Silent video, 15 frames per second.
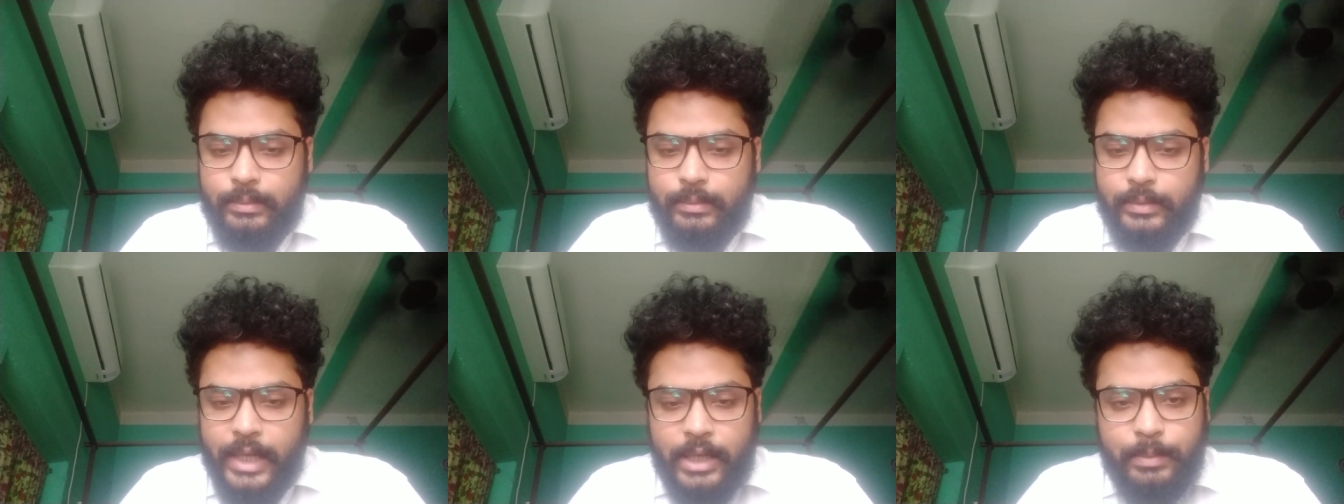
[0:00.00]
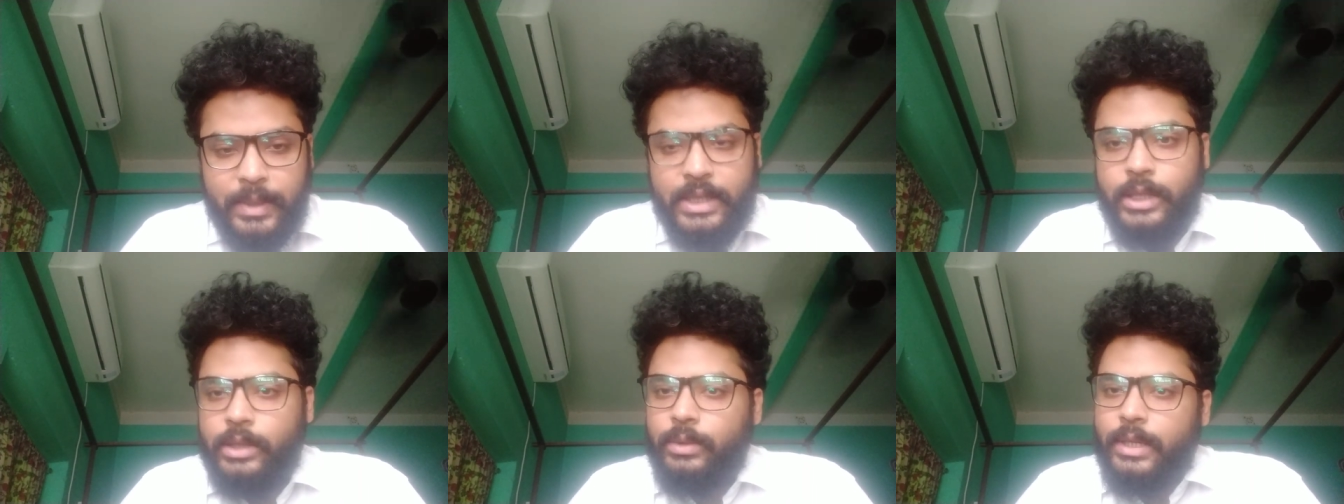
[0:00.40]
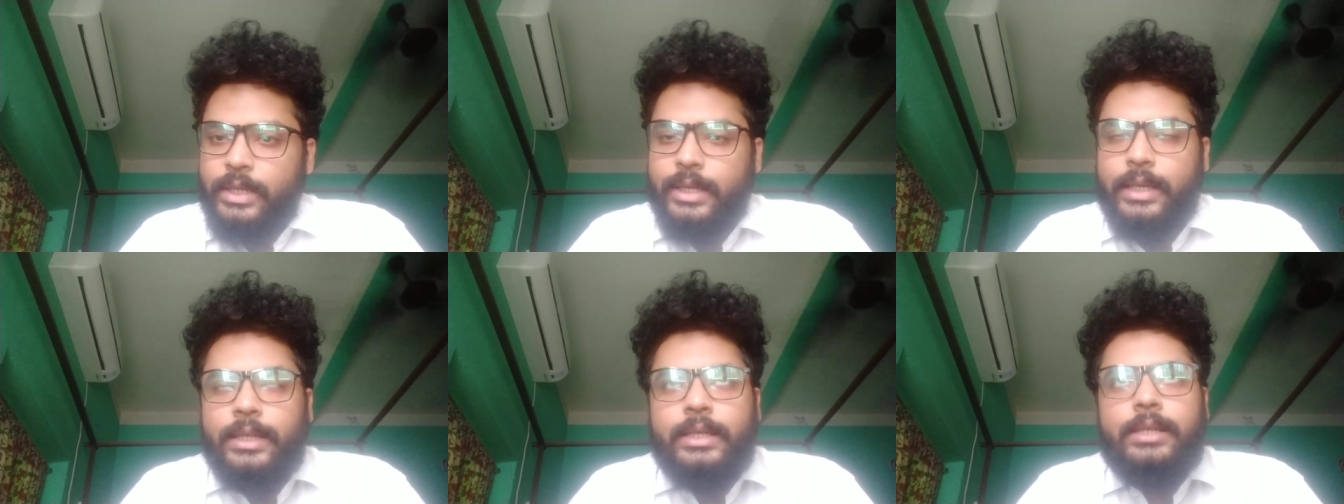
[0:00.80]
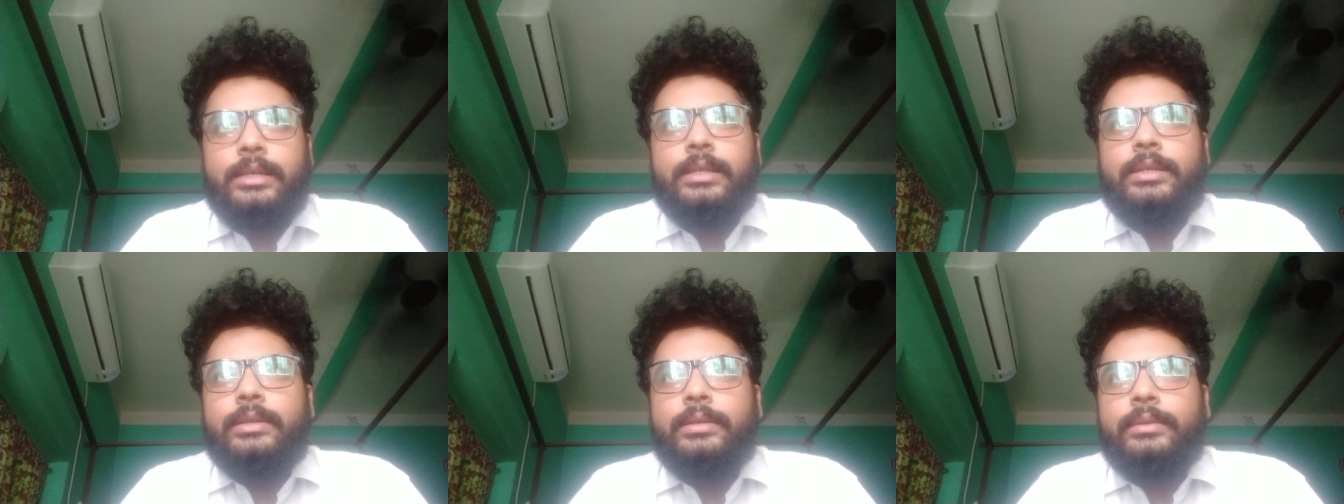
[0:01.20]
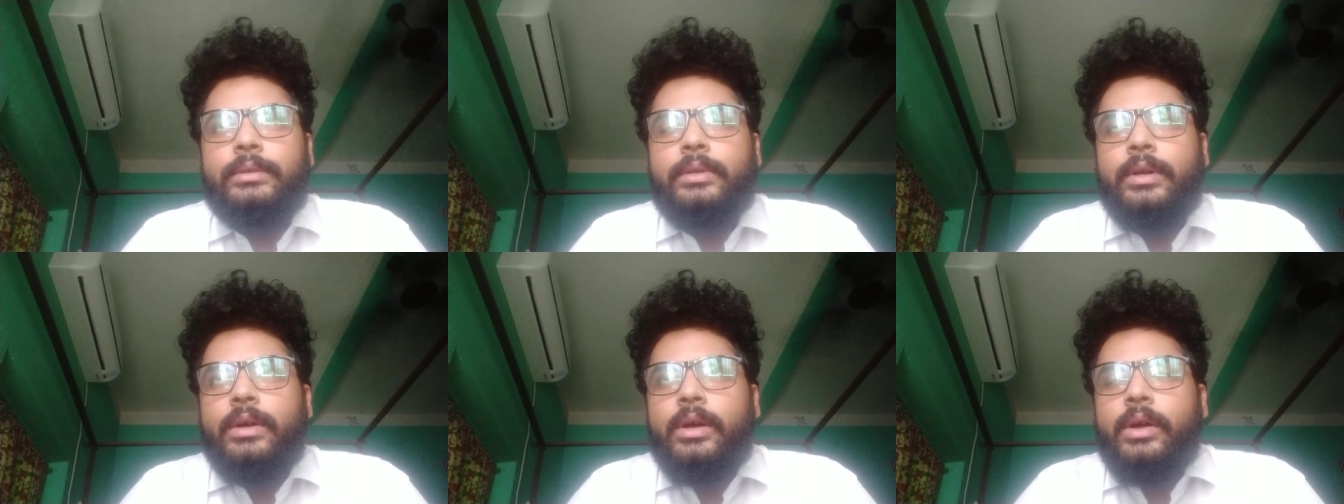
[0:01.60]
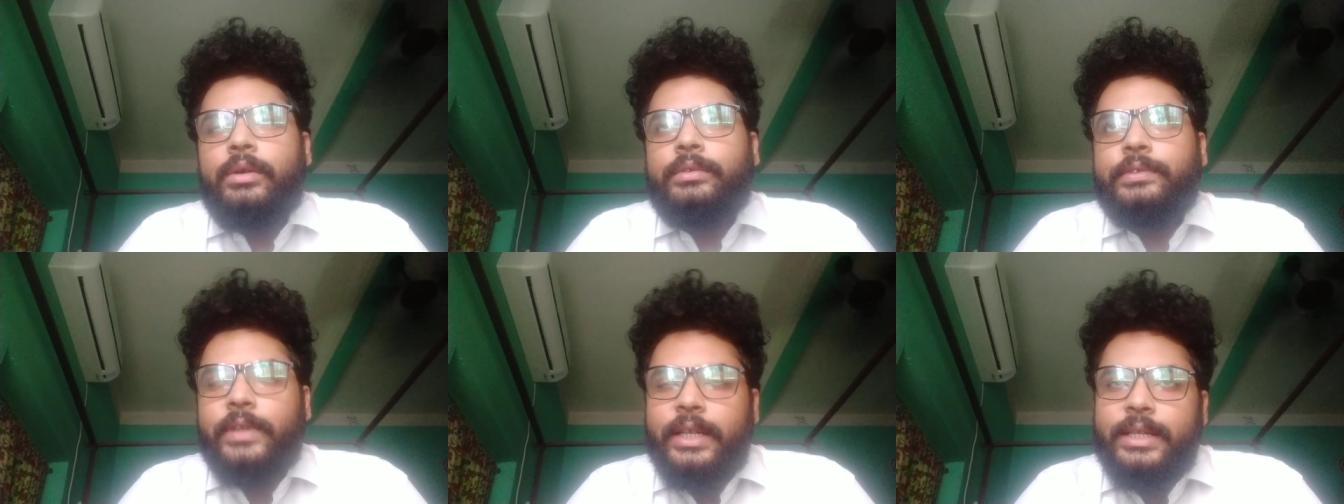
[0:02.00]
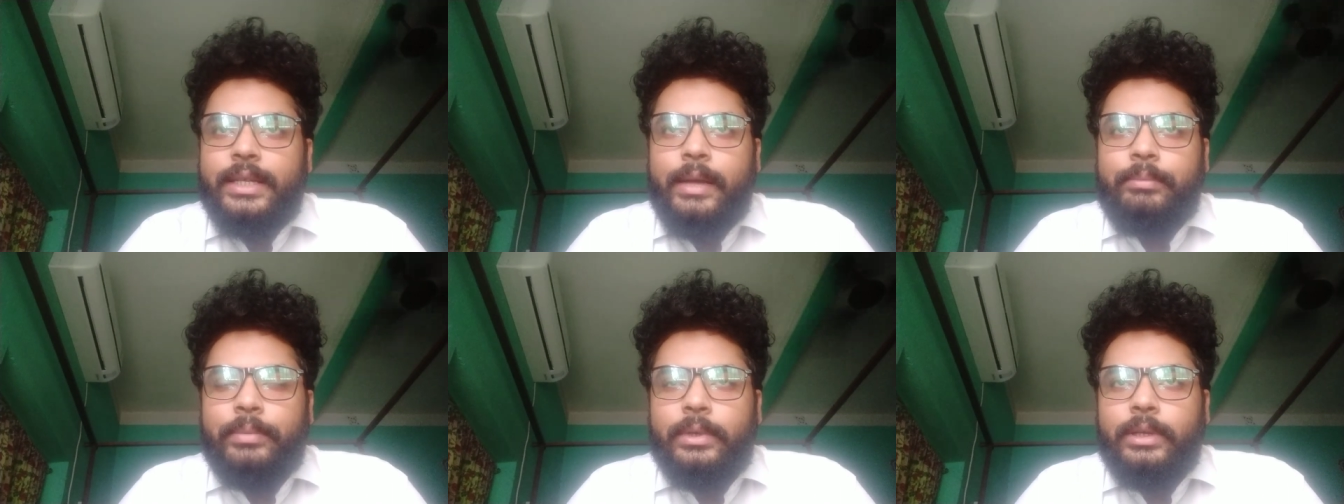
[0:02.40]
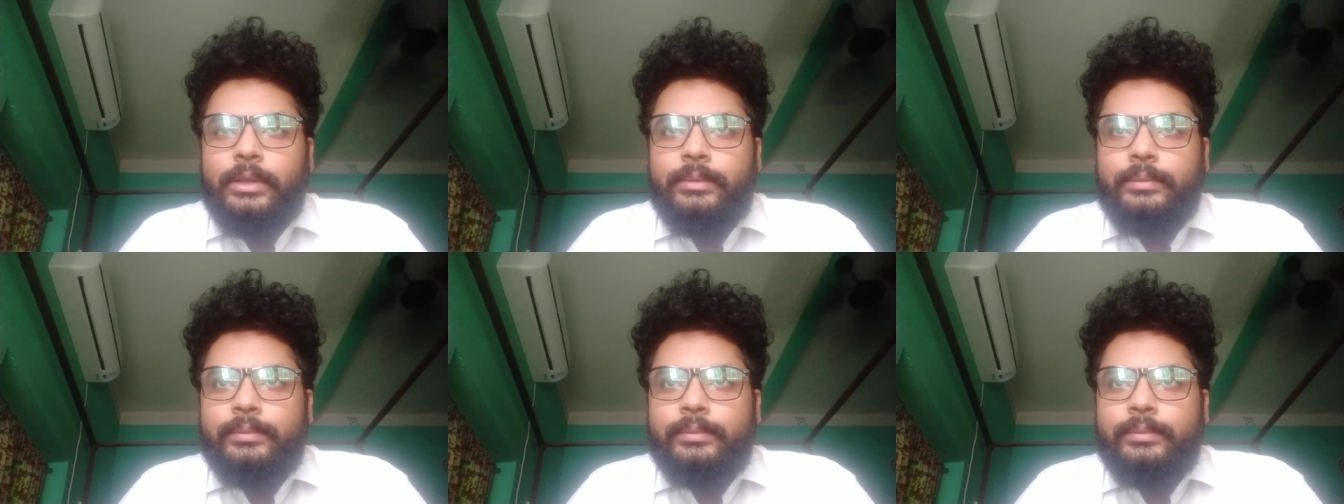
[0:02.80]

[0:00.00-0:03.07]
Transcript: that particular sentence. For example,